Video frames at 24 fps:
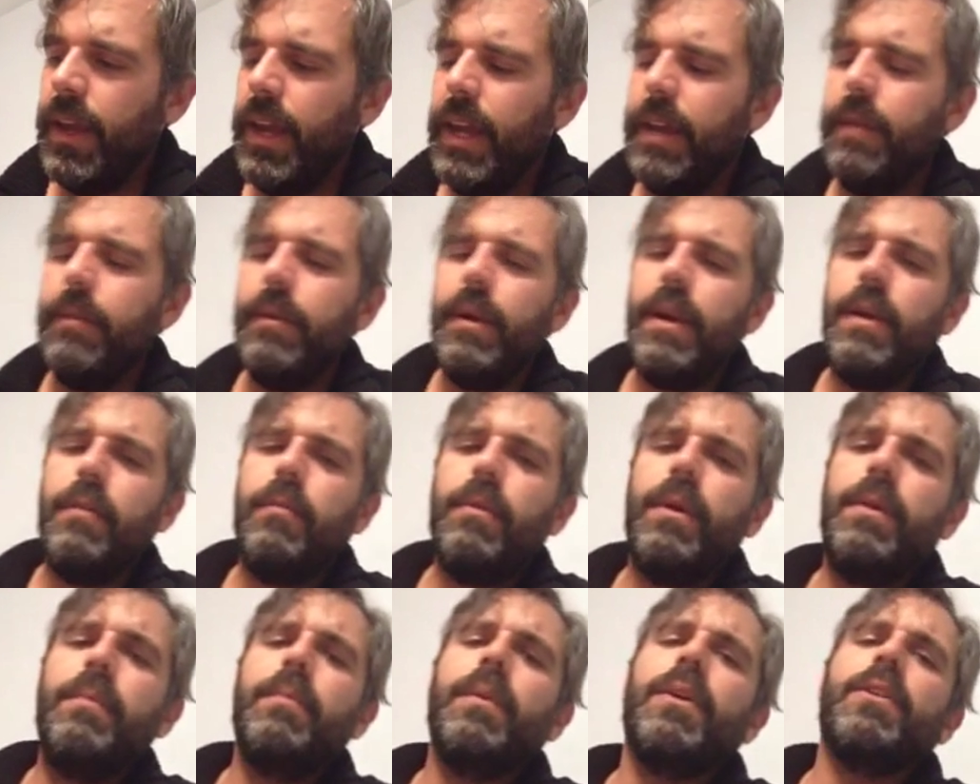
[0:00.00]
Anyway,
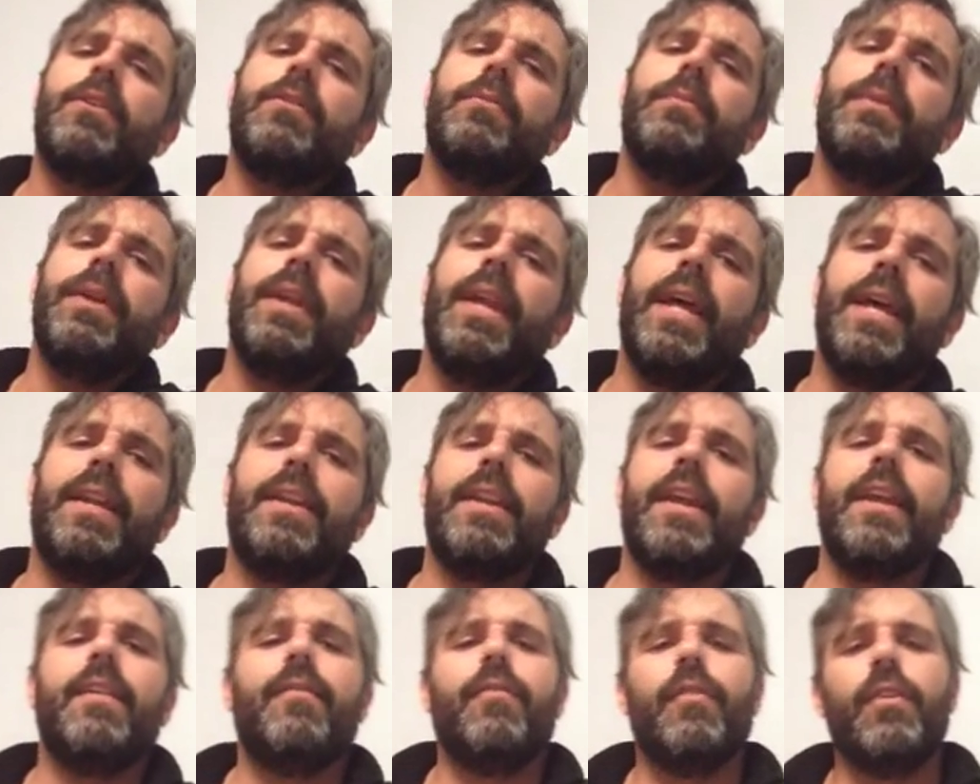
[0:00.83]
we must have been at
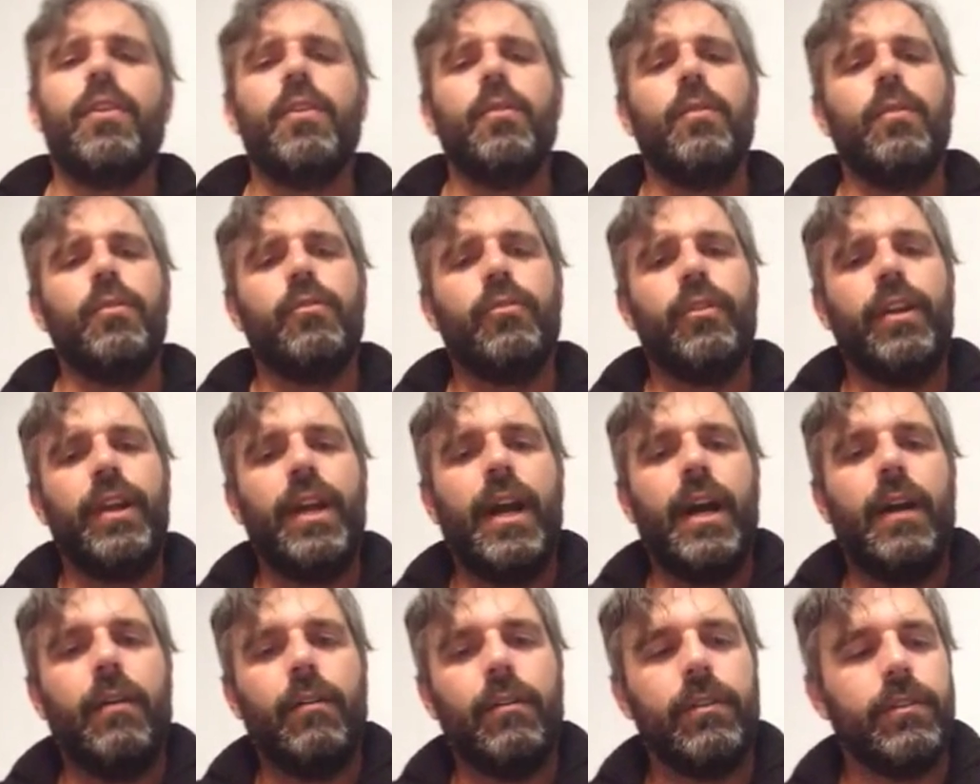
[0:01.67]
that for 2 or 3
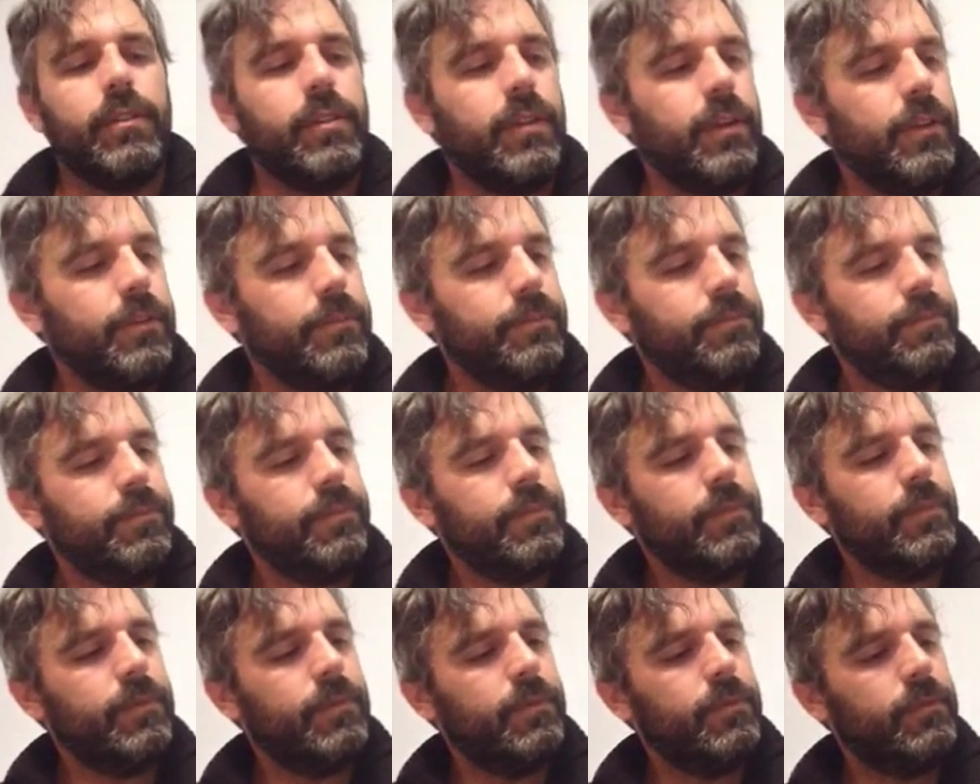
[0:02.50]
hours.
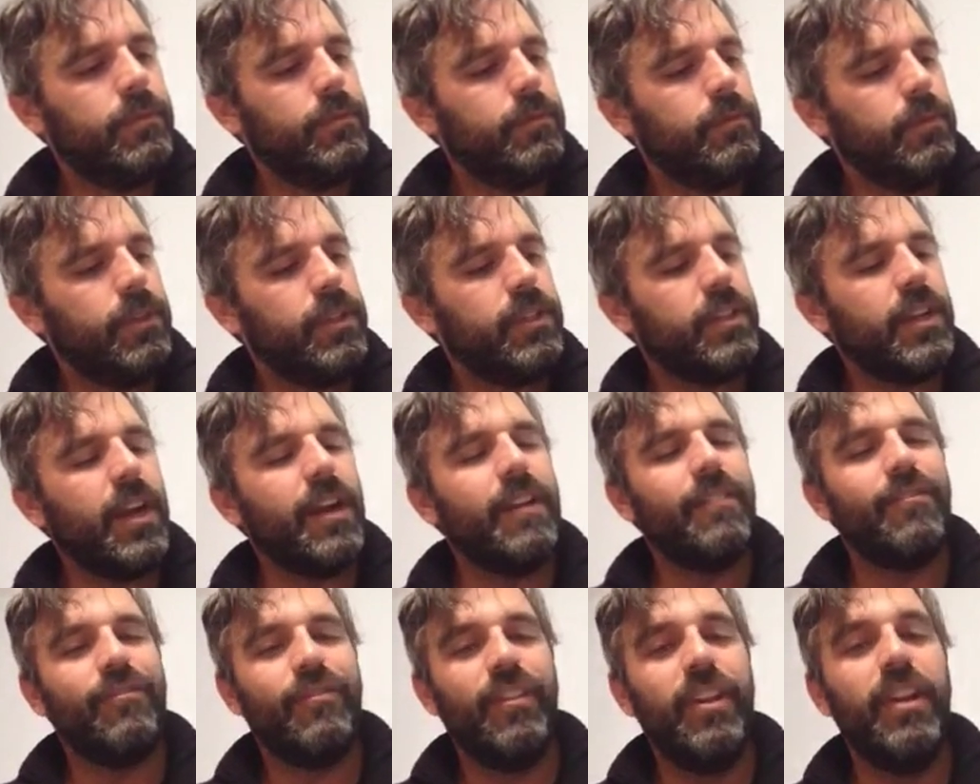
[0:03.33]
We
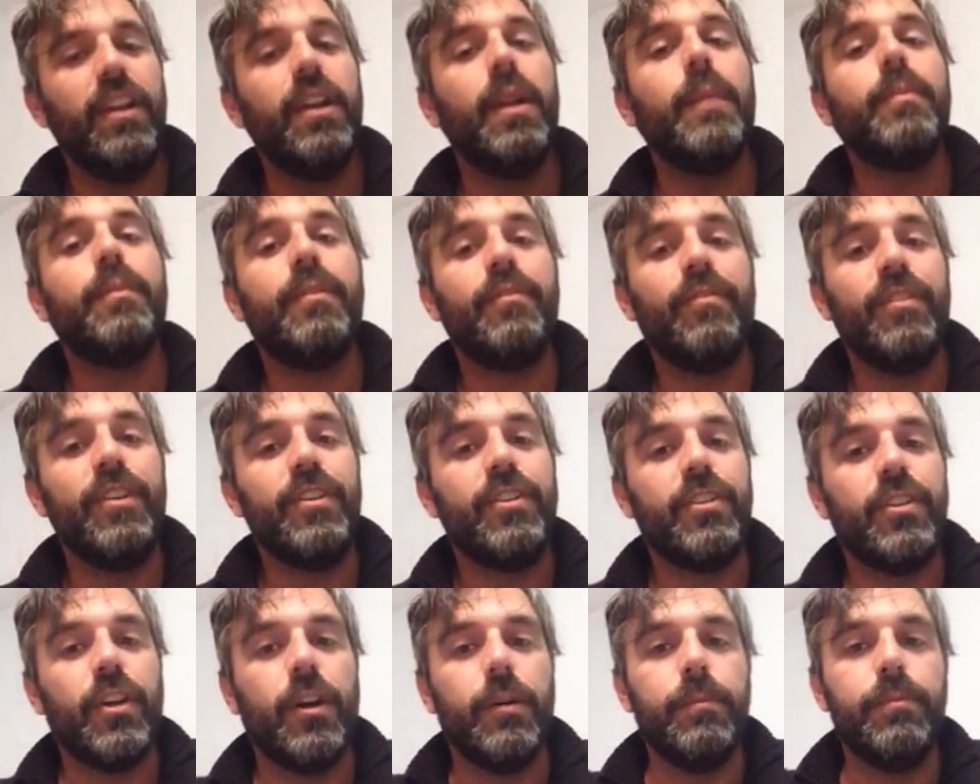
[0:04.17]
started filling up the
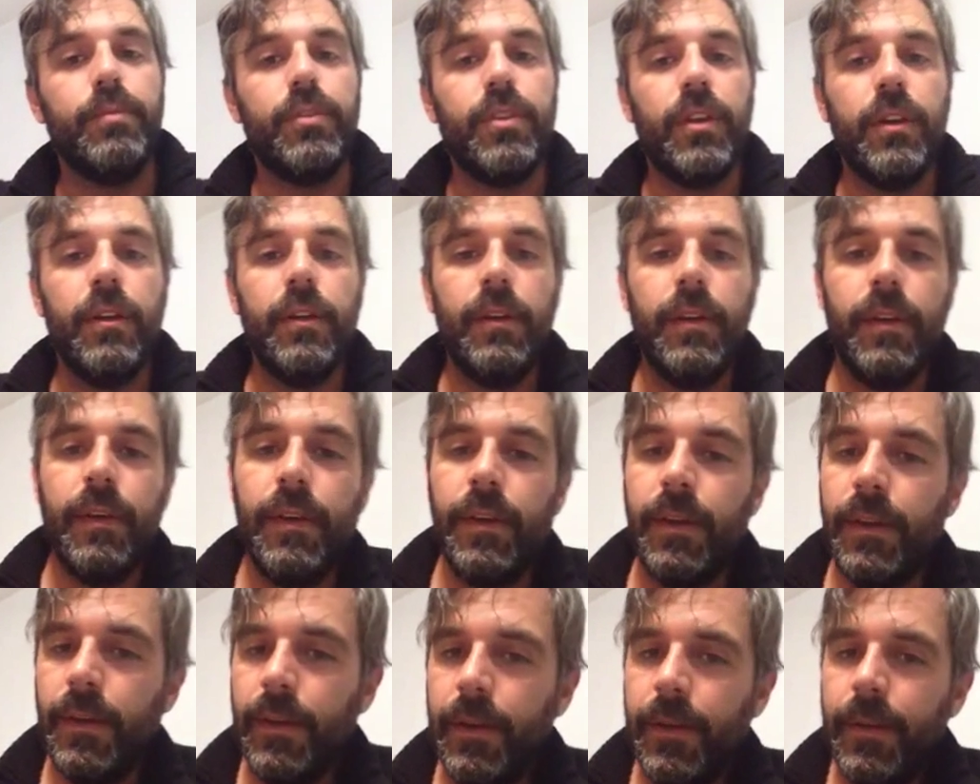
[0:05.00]
fish tubs.
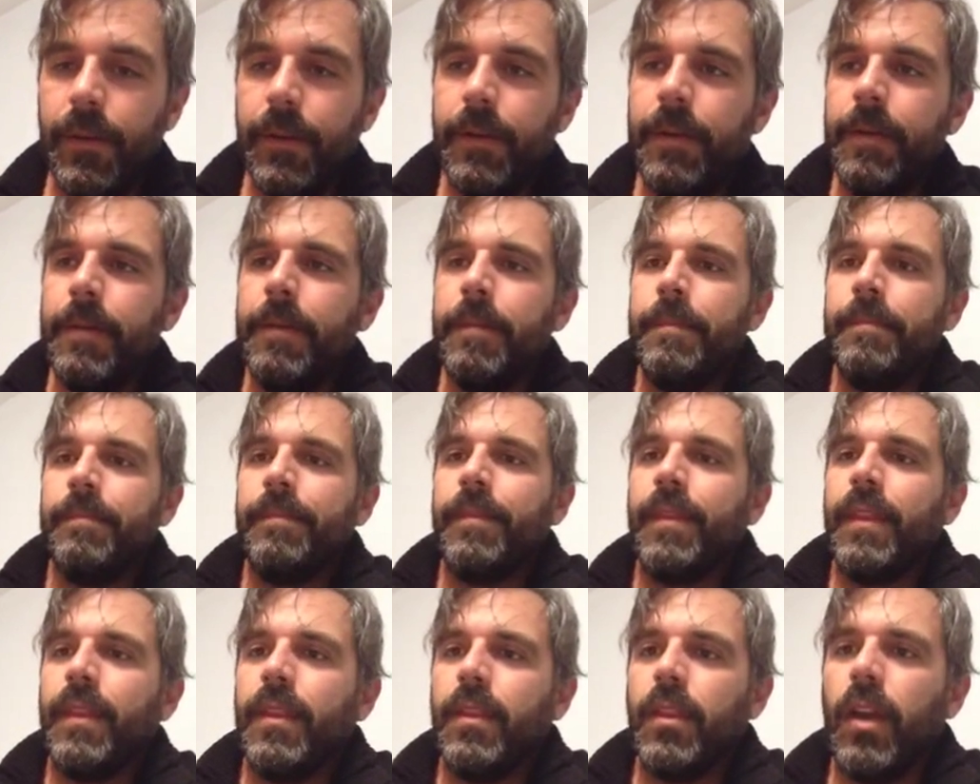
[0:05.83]

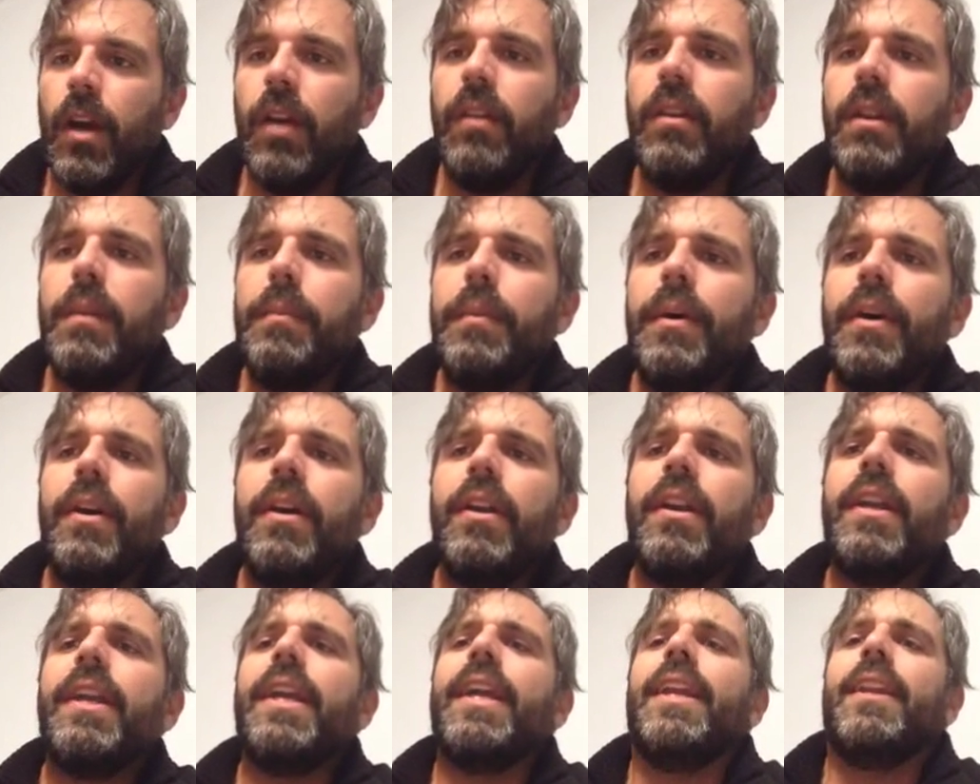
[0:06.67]
Time to
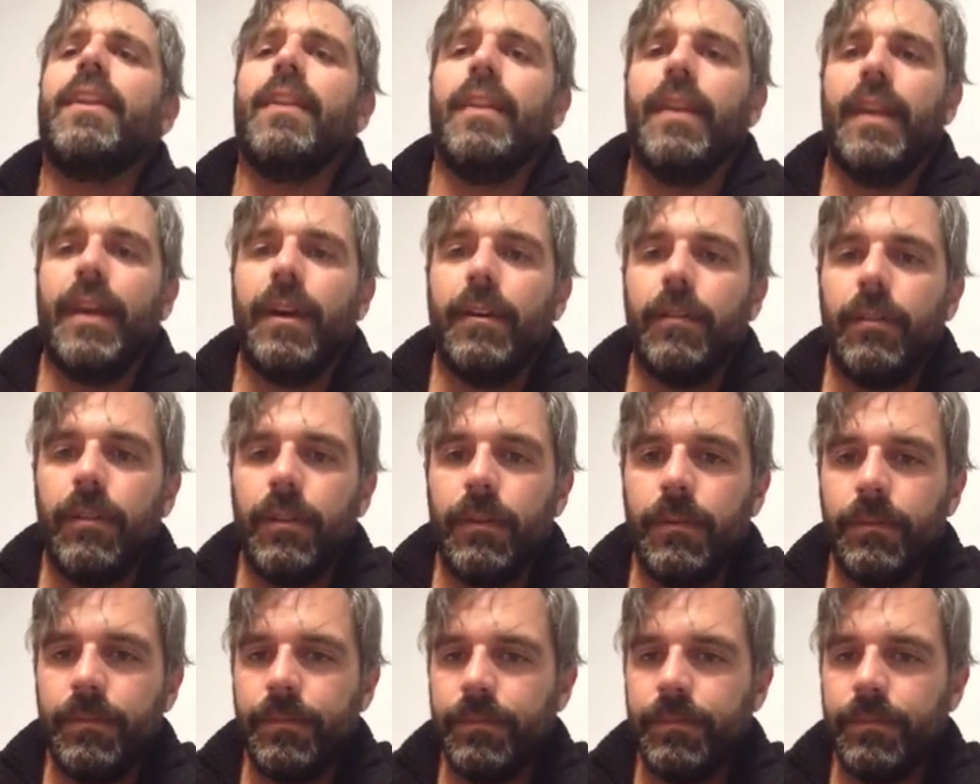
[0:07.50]
boil the kettle now.